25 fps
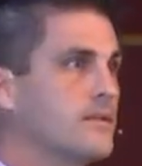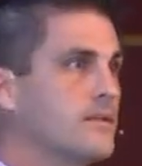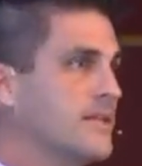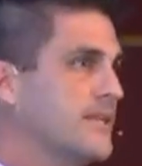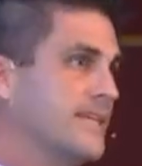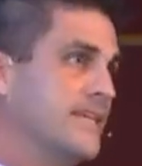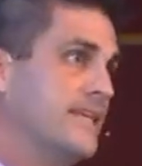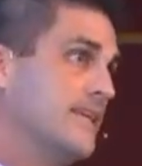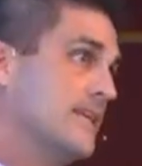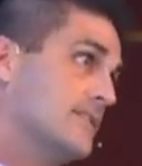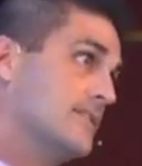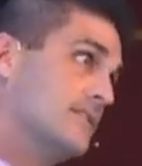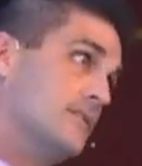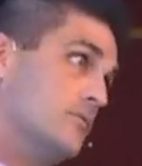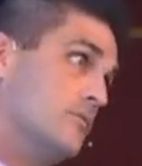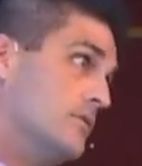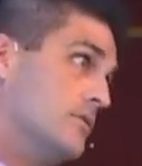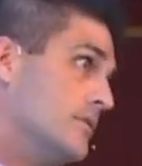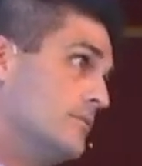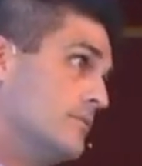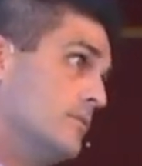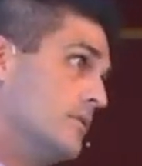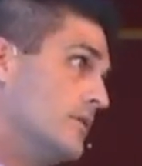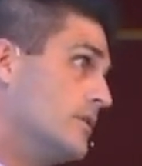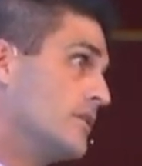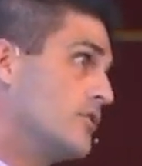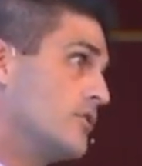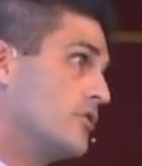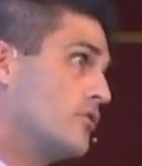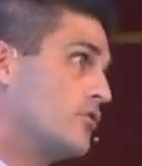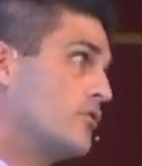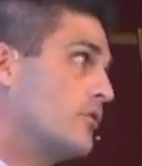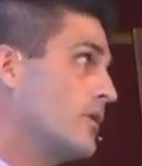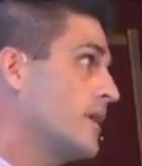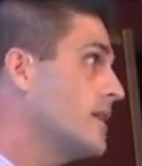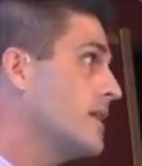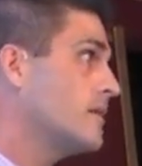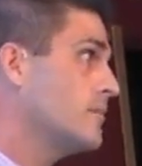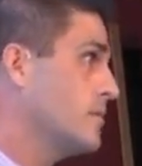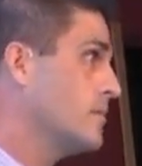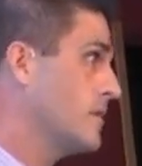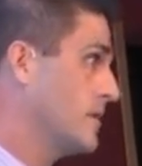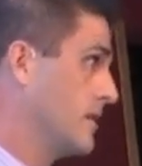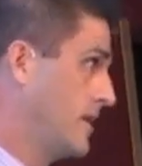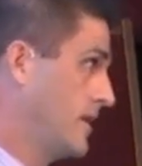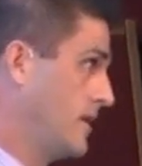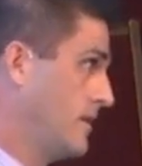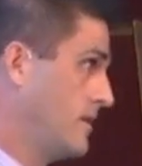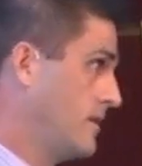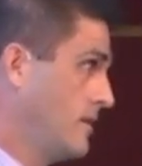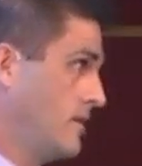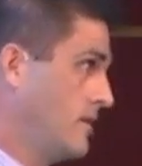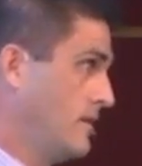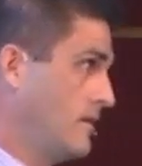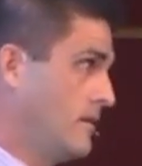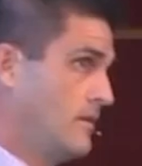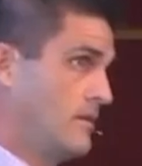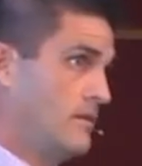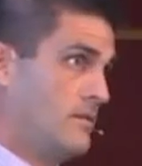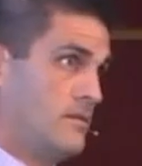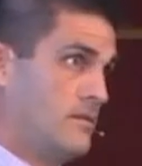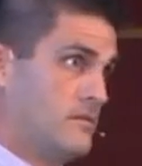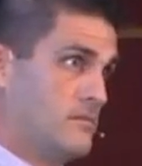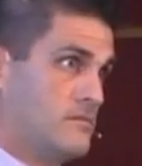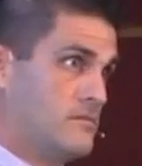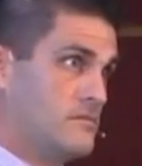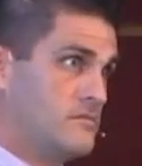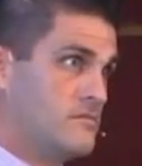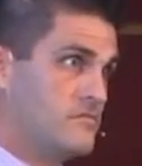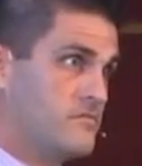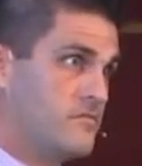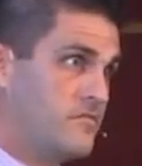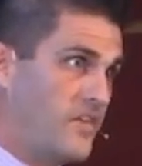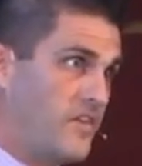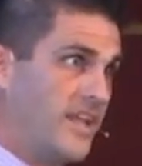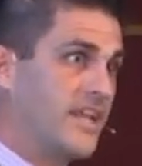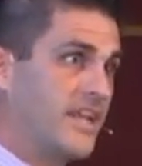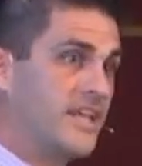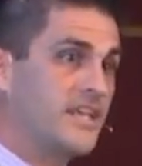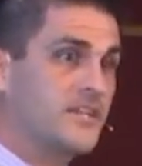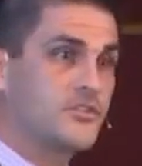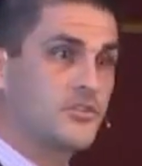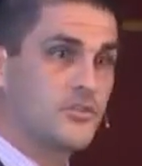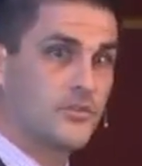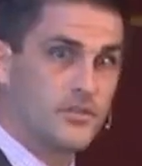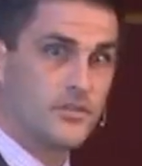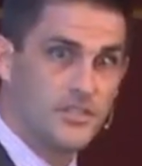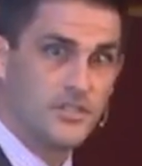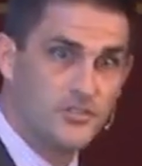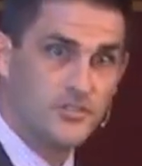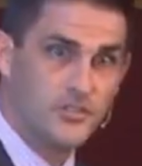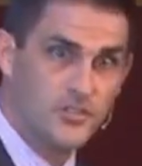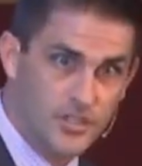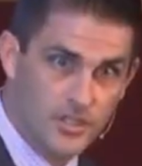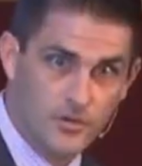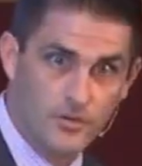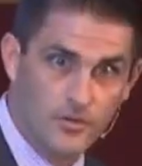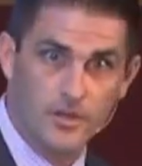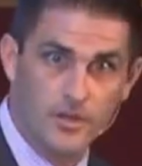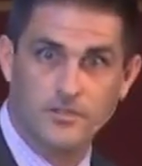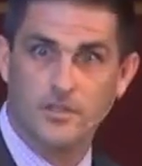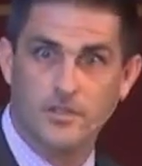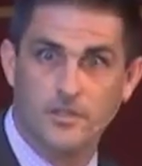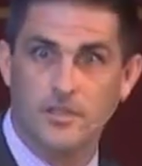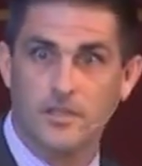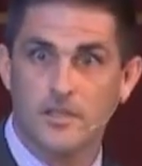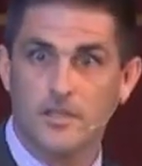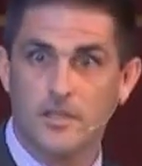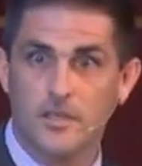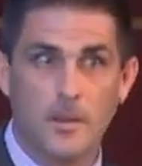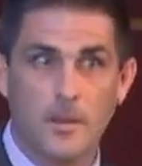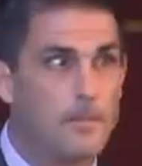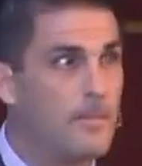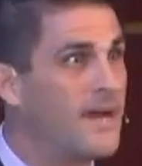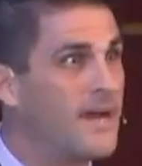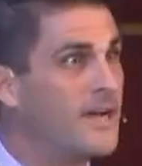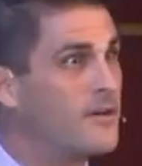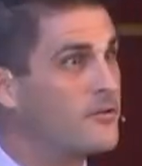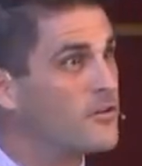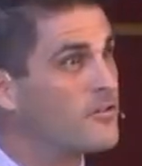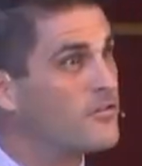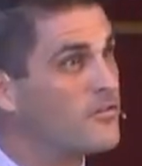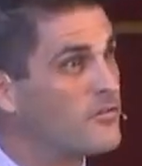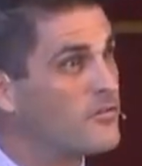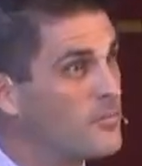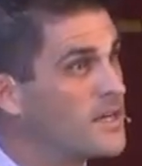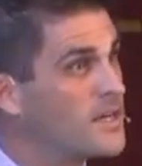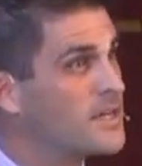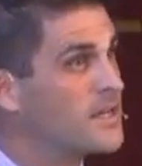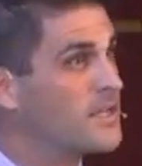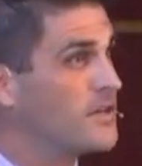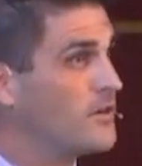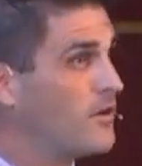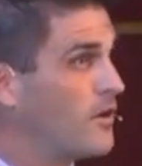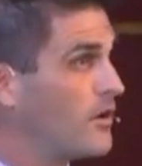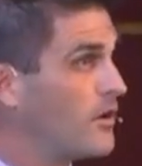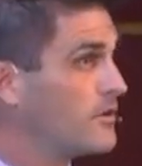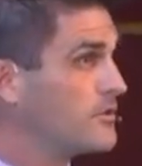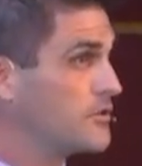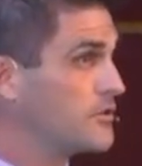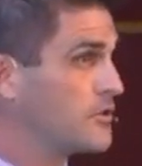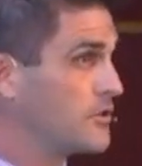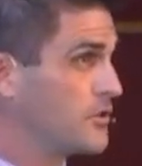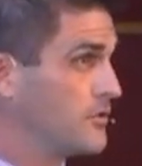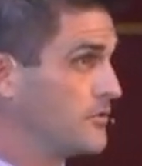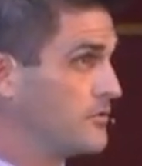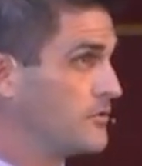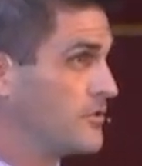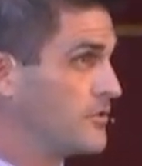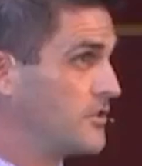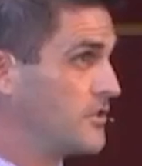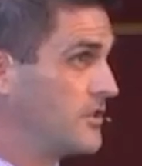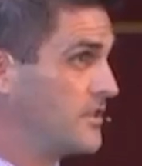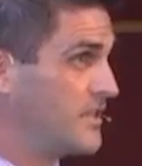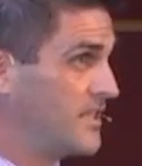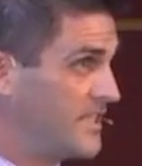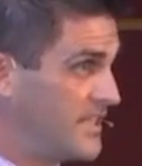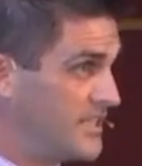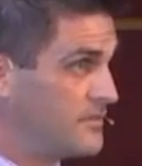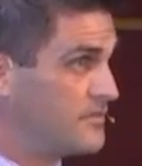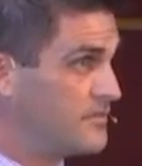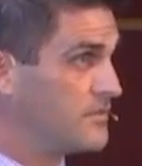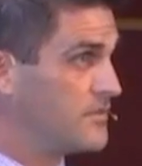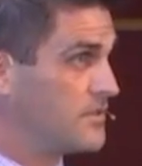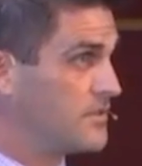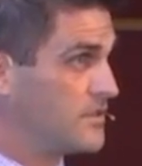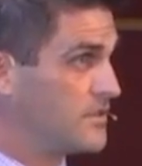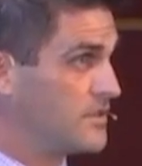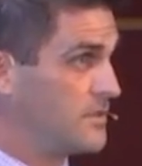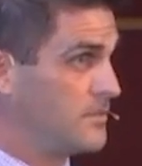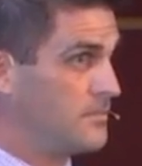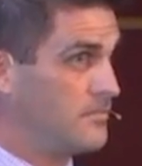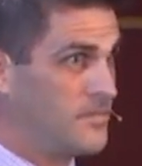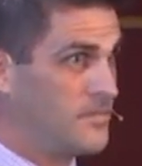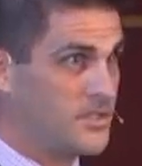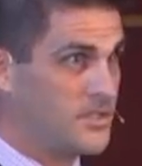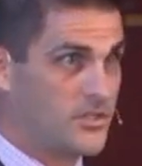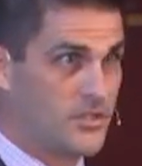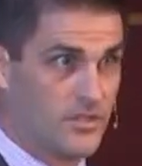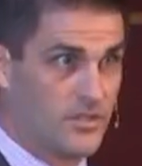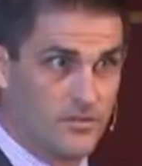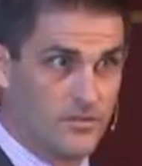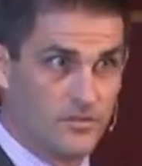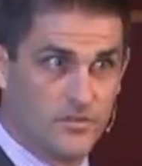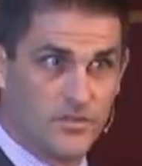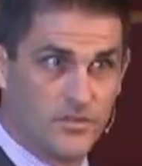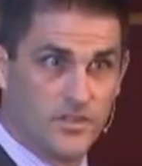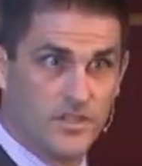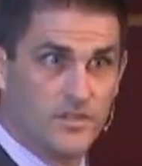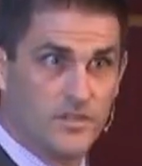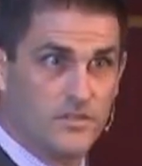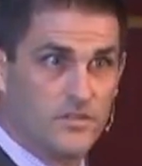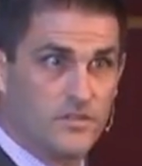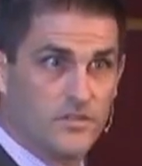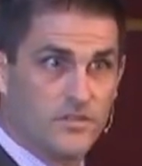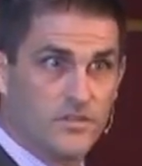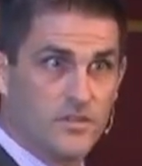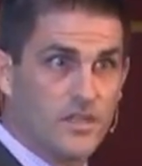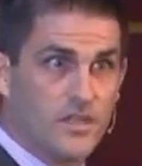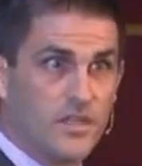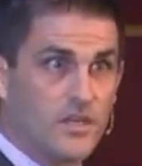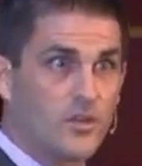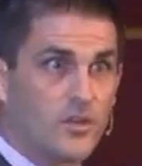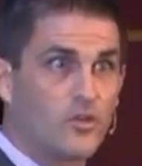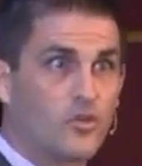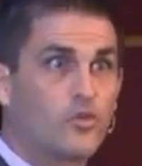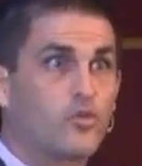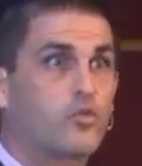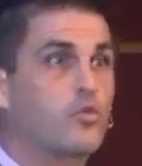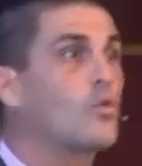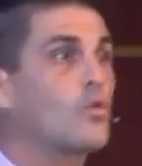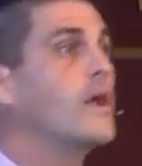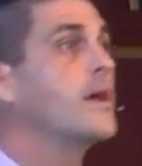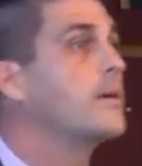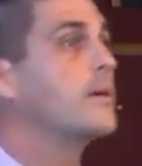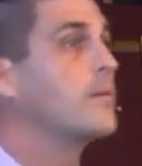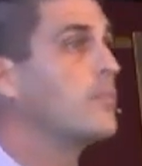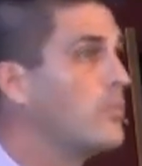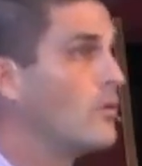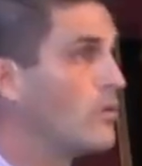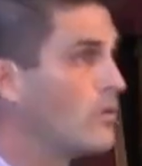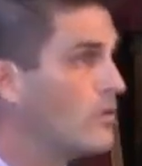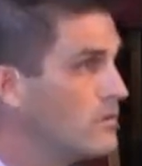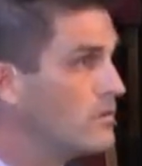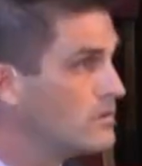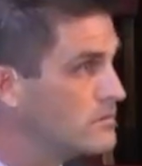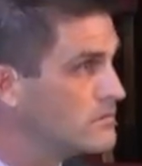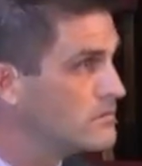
Again, I said, we're, we're incredibly financially generous. The, the amount of money our church gives to missions is incredible.